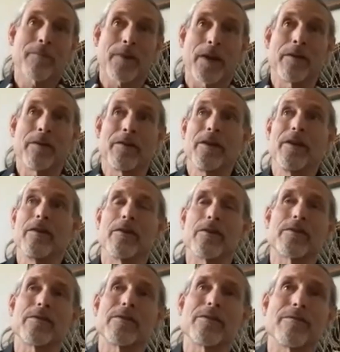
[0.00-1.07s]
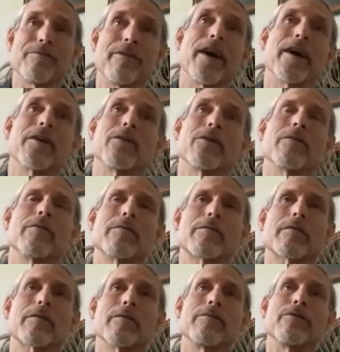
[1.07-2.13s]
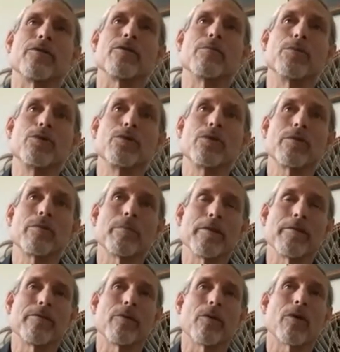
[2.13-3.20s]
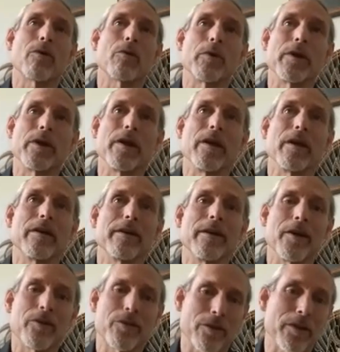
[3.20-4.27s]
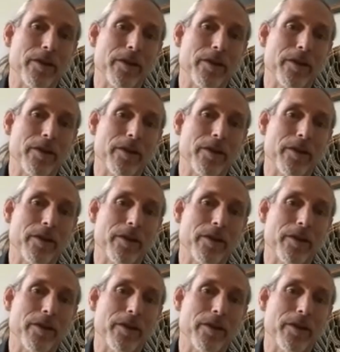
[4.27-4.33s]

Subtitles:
Indeed, this is the final full moon before we enter